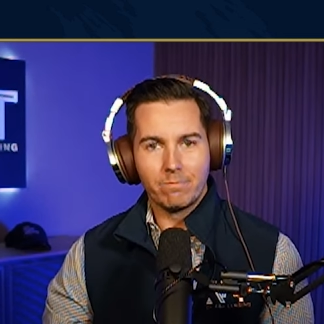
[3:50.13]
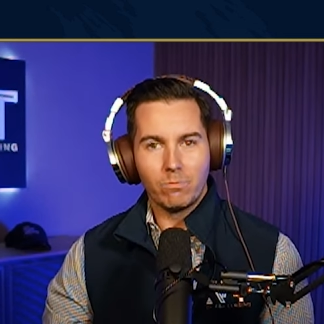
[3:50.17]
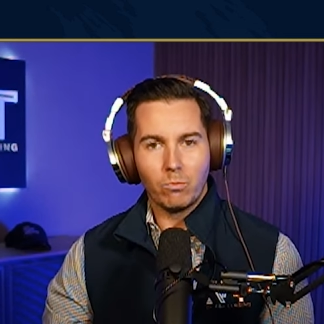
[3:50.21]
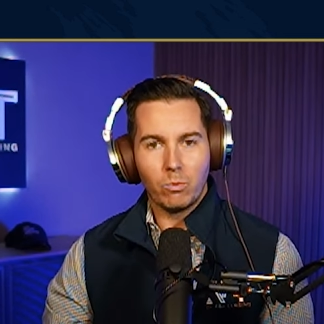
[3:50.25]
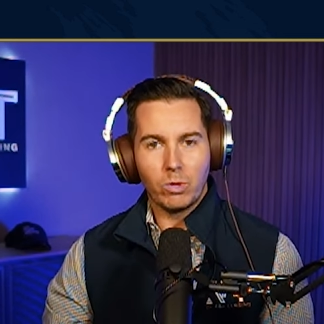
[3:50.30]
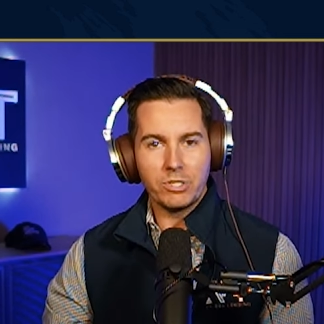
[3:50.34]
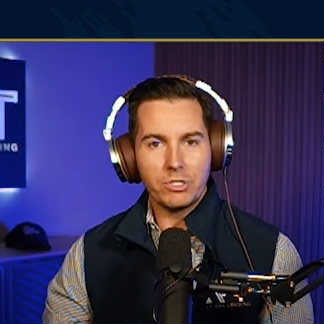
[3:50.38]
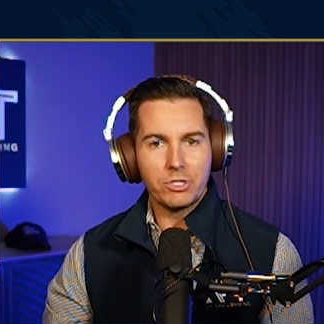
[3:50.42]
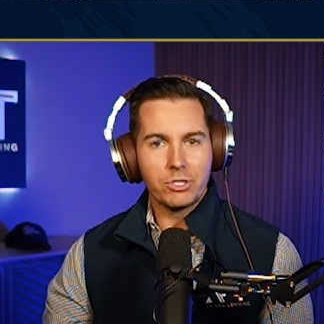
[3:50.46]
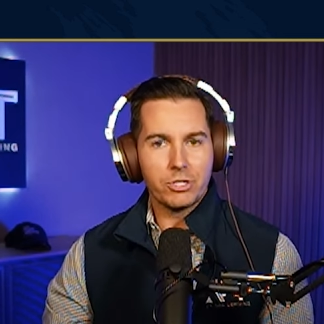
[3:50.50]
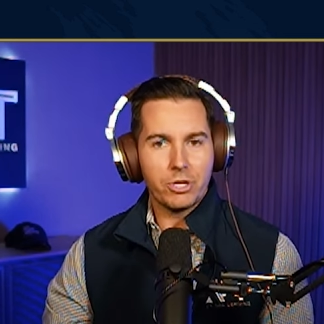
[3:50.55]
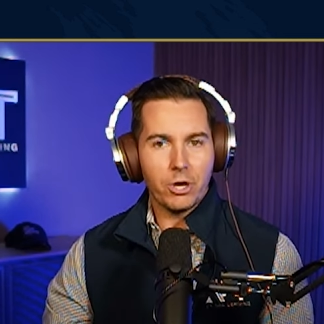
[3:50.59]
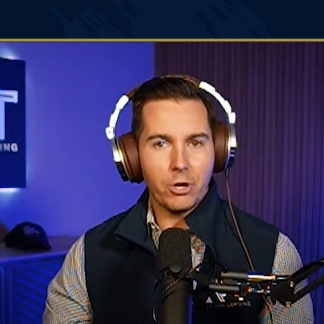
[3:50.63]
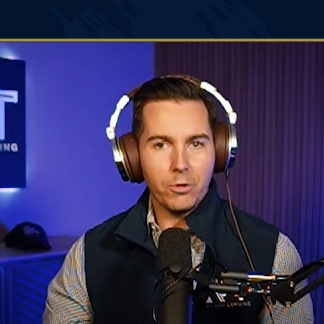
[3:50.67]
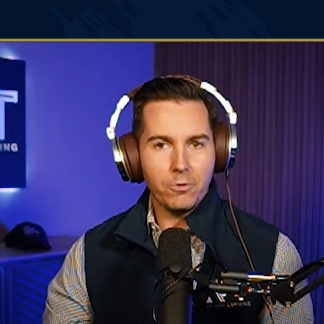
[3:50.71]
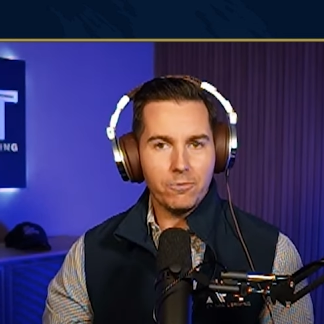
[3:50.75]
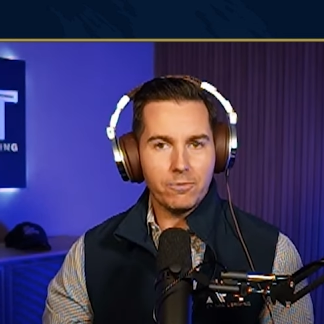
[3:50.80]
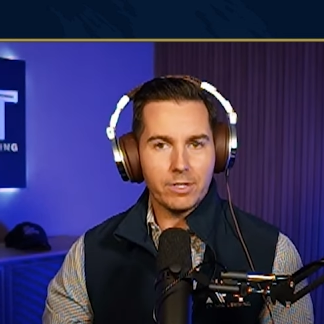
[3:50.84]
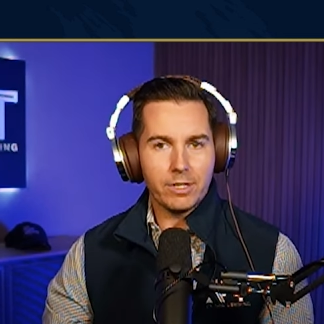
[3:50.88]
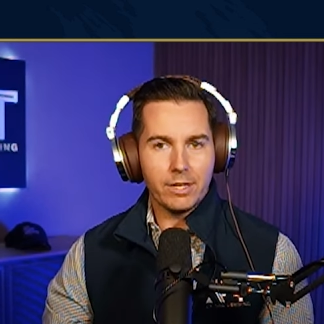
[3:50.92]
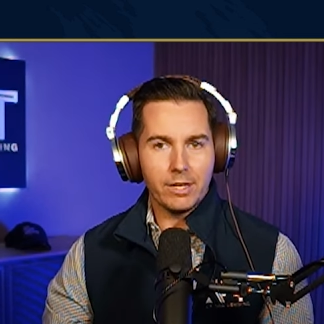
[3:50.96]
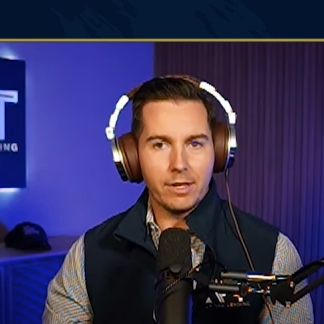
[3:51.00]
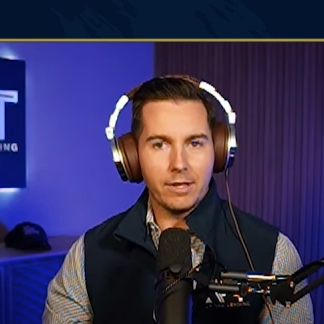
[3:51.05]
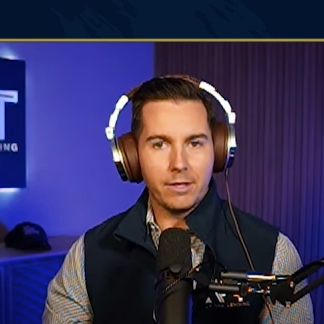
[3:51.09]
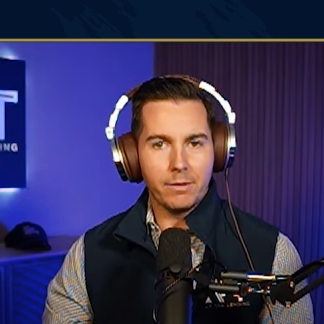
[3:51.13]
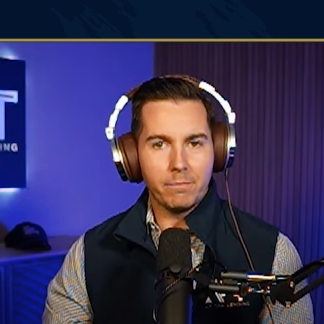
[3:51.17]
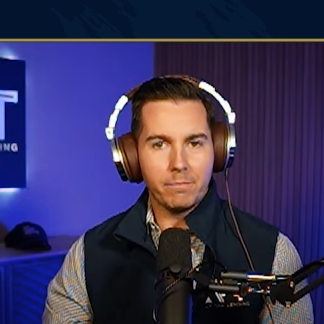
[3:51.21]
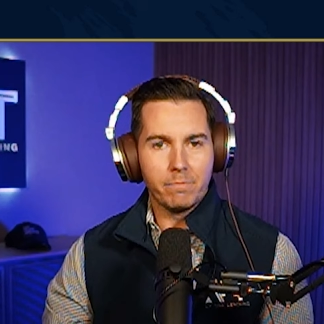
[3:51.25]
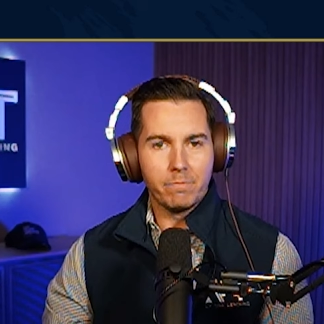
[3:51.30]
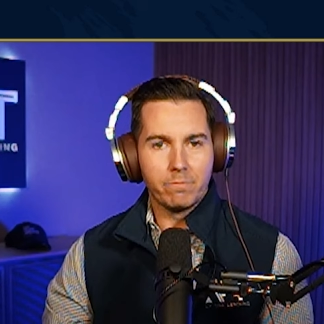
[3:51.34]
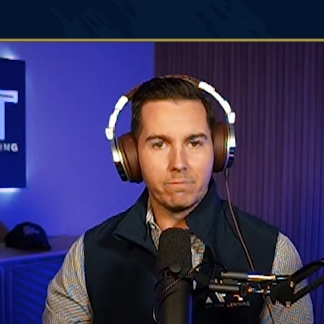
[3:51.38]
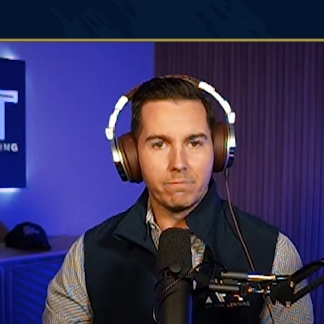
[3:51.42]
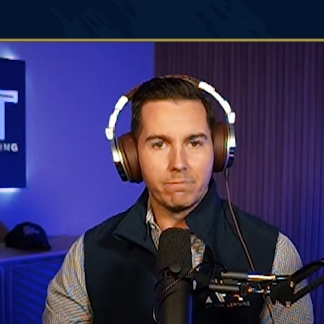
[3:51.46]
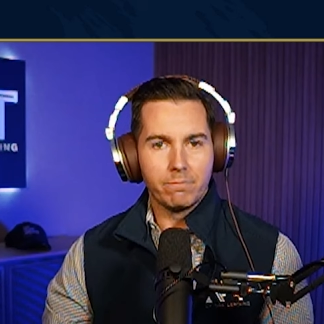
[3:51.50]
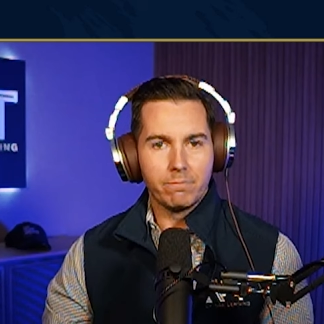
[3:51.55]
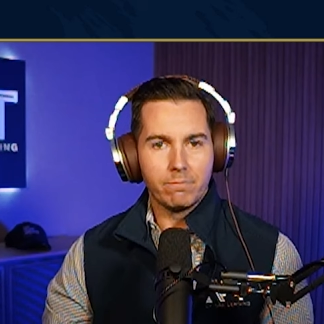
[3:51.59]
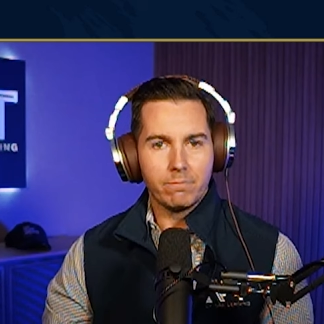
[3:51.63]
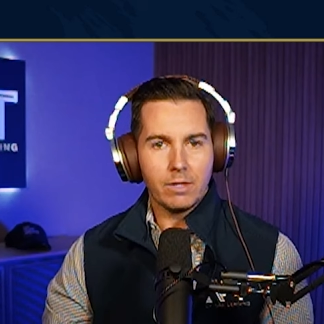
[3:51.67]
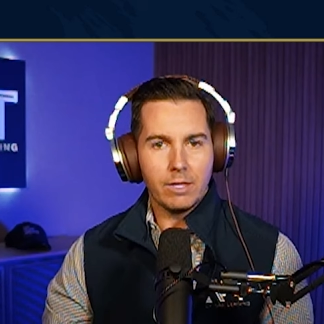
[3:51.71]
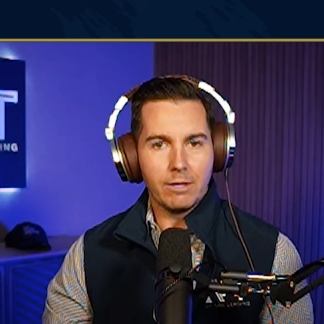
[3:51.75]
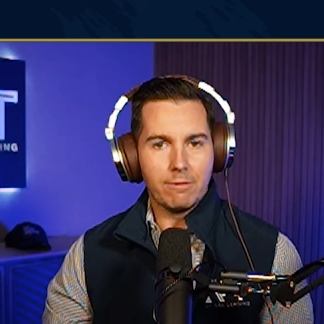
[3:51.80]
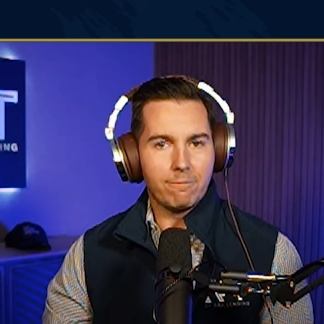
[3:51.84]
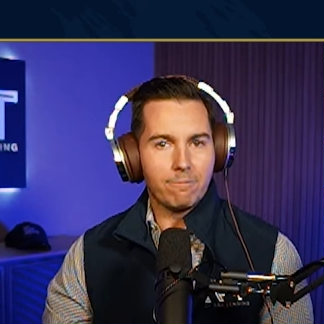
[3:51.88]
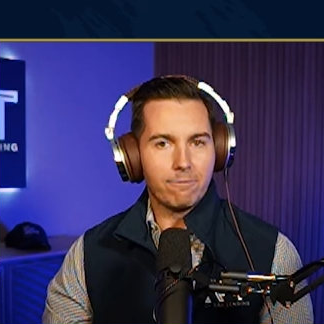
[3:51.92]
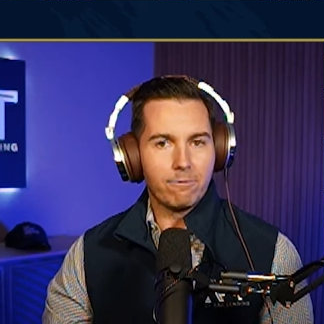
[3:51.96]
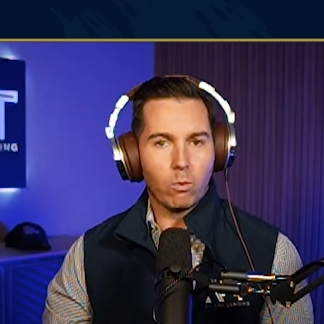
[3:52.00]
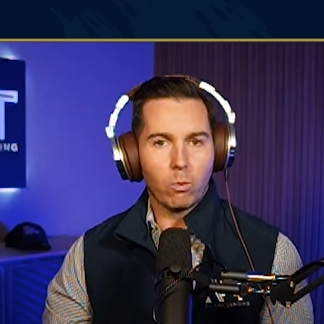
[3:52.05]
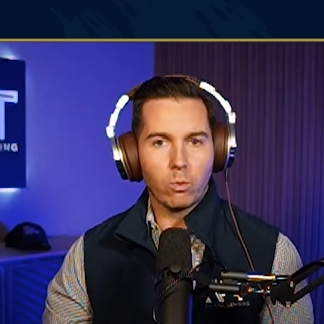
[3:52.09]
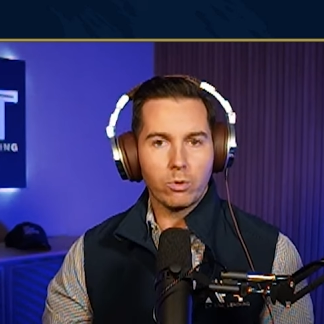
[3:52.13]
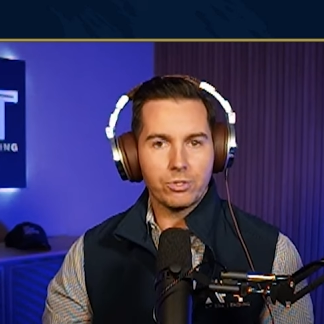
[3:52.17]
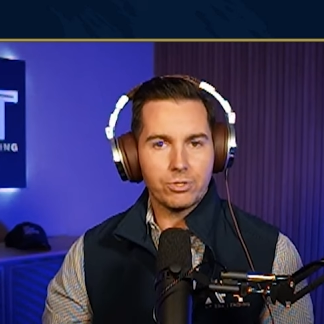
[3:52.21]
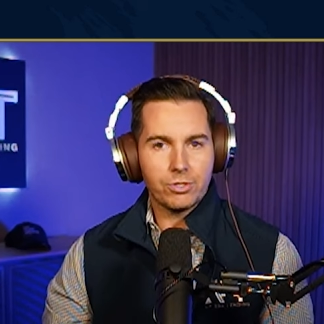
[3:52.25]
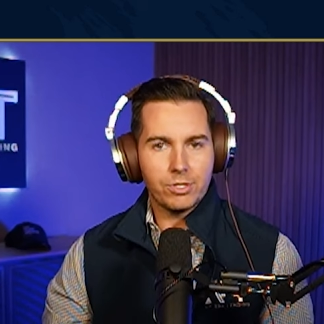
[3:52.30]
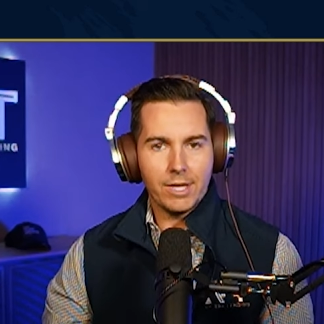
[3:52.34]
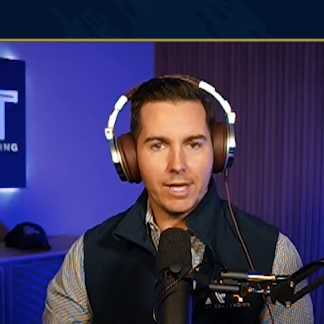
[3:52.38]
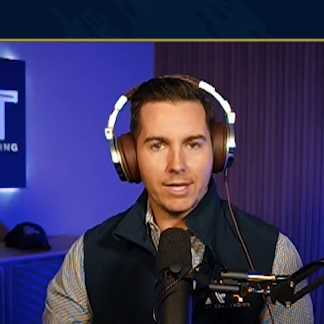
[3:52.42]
Once COVID hit, it forced